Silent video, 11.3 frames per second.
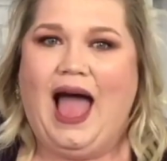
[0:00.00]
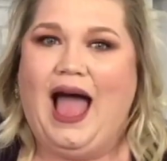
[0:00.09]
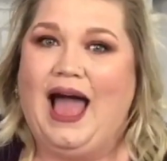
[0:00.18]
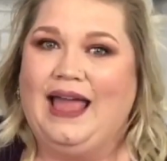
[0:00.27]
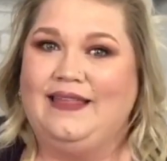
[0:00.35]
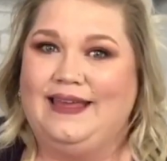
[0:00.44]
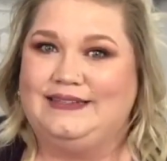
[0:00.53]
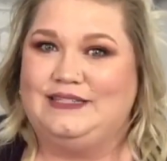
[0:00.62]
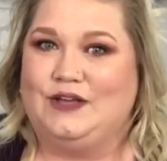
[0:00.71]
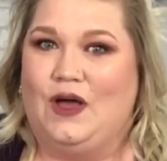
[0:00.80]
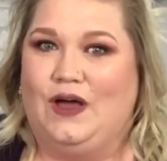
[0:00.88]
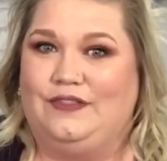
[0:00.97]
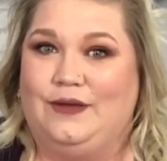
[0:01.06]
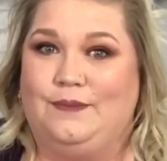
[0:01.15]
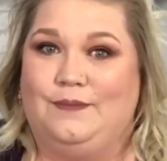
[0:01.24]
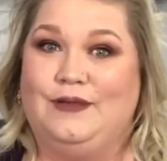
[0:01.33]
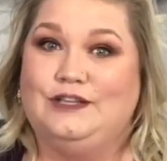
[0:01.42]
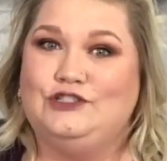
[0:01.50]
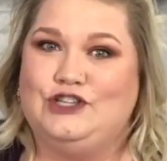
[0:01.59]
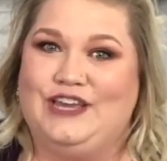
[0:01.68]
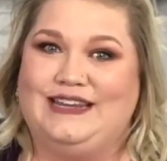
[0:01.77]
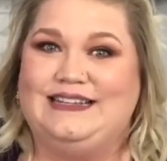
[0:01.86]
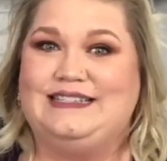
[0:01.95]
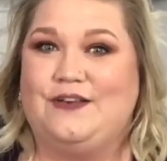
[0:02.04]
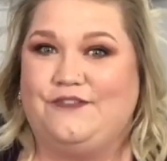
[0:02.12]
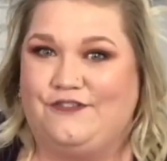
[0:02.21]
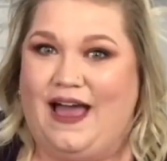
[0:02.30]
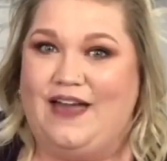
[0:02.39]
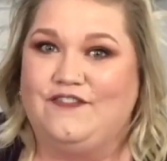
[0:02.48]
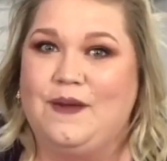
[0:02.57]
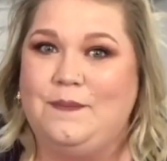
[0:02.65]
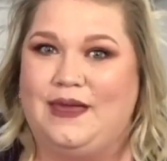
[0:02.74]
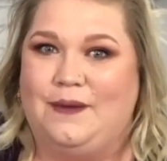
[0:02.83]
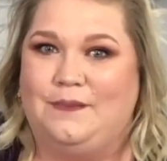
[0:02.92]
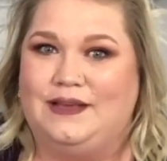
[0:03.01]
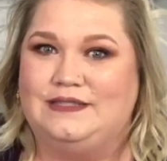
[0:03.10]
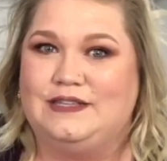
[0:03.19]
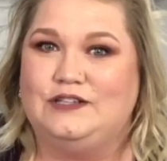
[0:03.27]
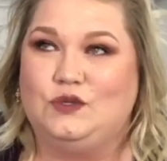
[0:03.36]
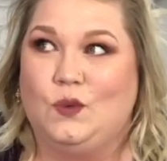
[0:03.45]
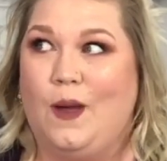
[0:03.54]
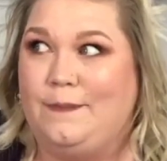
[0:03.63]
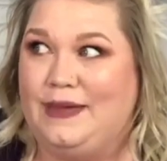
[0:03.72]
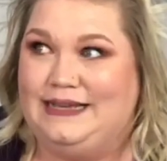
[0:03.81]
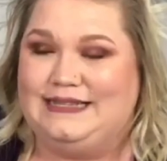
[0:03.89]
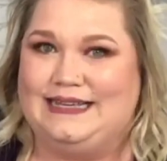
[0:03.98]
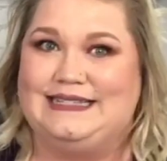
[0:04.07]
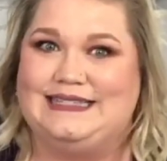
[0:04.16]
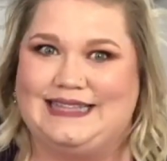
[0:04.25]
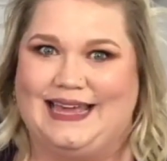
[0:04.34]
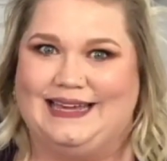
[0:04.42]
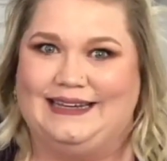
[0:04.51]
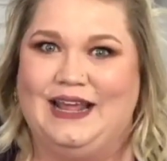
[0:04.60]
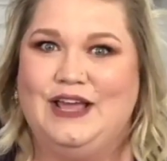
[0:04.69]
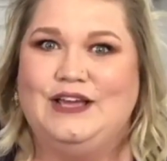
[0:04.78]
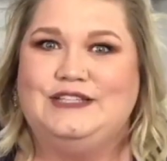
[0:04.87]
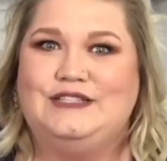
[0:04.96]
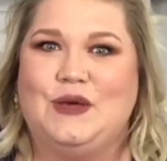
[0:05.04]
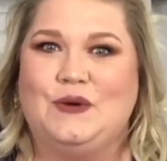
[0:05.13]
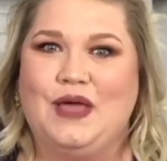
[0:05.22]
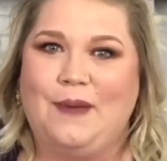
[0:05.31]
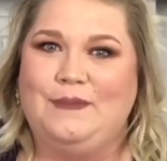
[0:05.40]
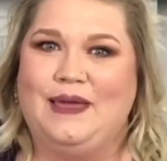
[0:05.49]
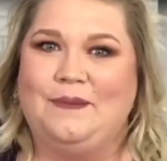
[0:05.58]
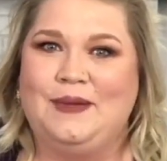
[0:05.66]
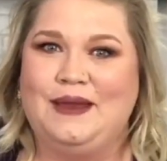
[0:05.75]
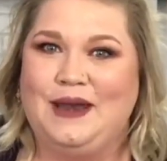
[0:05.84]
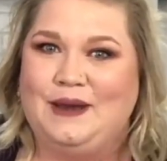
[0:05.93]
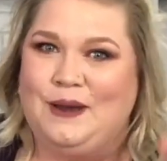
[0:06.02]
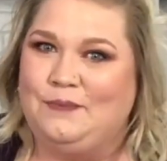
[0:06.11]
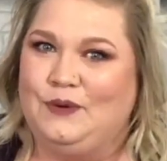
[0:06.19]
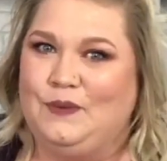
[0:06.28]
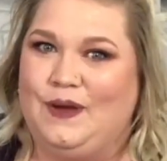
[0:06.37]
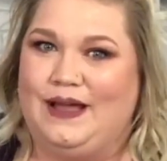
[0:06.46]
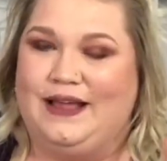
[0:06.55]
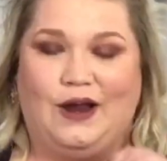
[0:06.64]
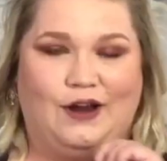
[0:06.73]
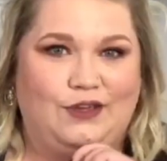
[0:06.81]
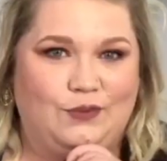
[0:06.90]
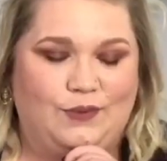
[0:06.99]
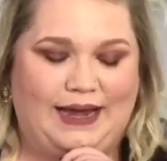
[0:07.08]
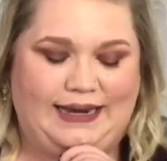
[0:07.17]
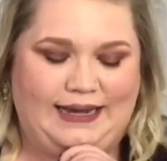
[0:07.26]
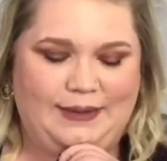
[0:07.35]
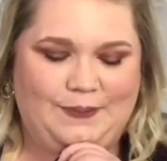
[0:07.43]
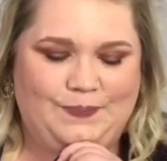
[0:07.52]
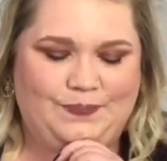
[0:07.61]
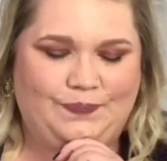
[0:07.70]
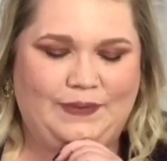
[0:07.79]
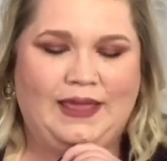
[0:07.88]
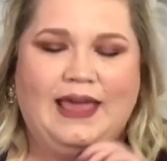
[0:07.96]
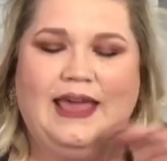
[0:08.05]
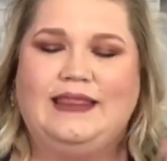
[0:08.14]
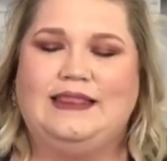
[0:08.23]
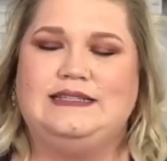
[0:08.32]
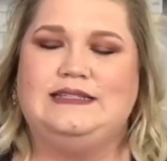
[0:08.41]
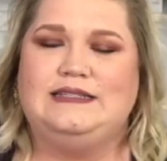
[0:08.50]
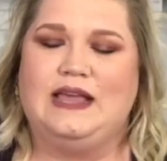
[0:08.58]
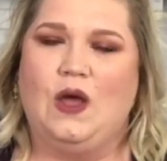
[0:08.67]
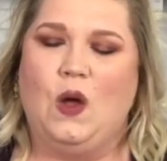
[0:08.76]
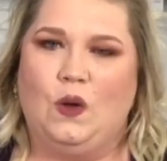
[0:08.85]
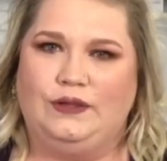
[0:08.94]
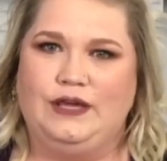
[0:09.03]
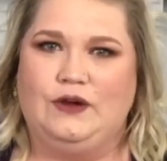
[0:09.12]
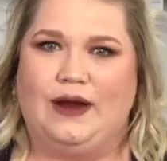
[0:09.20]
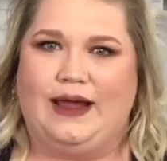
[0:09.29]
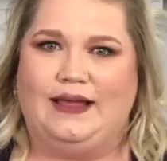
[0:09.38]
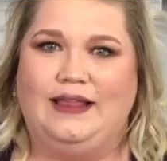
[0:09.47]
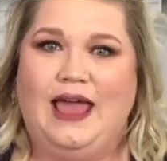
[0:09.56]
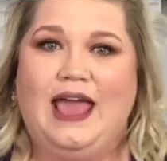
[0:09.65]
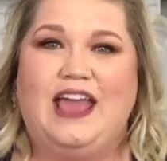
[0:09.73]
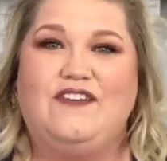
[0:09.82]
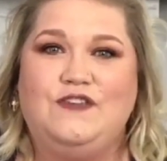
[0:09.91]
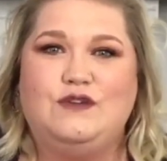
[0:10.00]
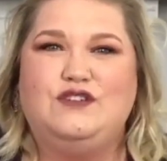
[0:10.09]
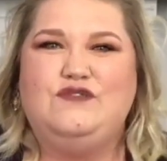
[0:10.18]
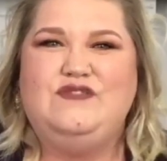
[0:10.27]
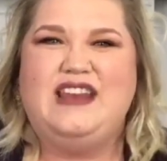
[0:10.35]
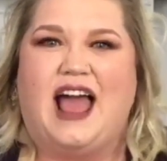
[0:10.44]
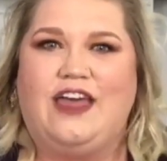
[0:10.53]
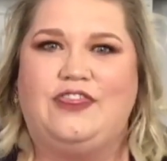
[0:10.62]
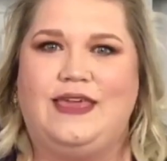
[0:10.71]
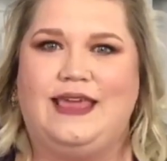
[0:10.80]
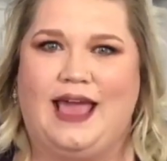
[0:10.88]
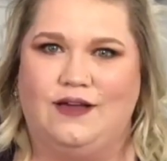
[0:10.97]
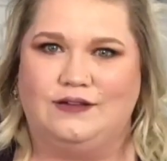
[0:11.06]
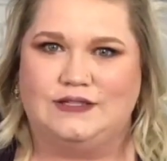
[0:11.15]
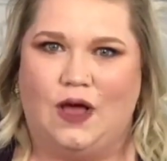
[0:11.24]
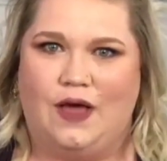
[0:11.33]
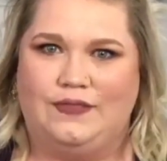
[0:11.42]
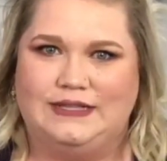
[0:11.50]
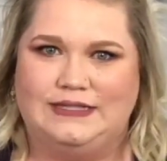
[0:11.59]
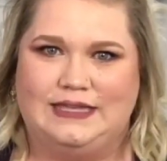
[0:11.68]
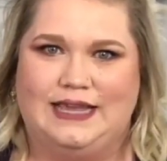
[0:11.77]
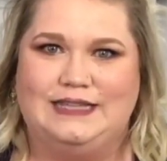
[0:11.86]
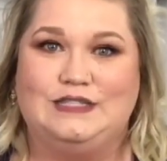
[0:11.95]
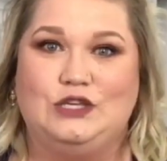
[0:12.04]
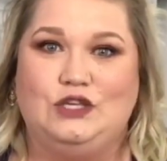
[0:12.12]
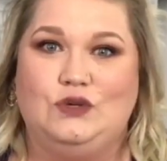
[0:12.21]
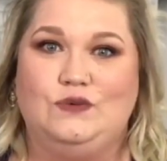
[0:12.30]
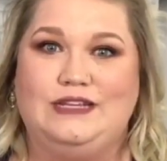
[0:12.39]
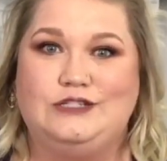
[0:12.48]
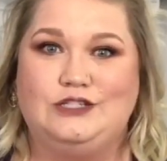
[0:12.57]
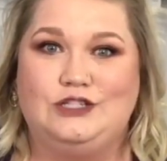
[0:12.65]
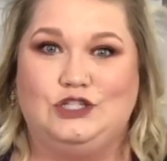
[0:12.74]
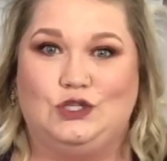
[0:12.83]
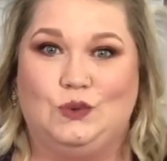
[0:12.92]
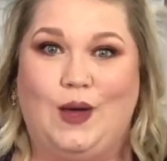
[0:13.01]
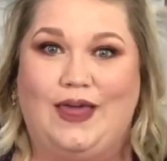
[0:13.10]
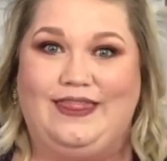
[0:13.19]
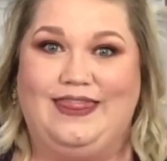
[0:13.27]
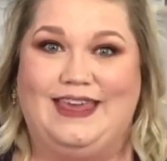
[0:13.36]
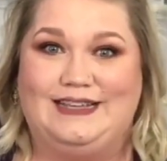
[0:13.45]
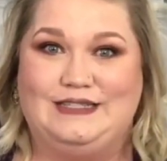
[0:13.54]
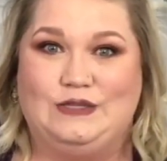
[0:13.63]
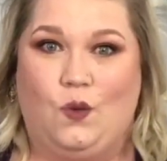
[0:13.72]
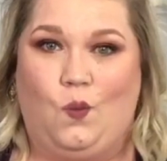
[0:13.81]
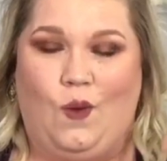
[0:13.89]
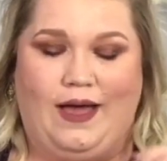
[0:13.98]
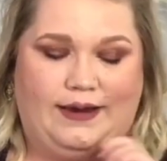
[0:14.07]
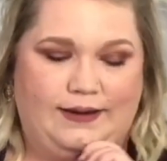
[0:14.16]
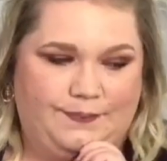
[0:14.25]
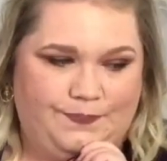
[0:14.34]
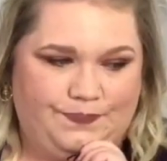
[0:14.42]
I like to call them Shanna's 5 commandments to amazing skin. So commandment number 1, are you ready? This is a holy grail. If you do nothing else on this list, you need to do this one.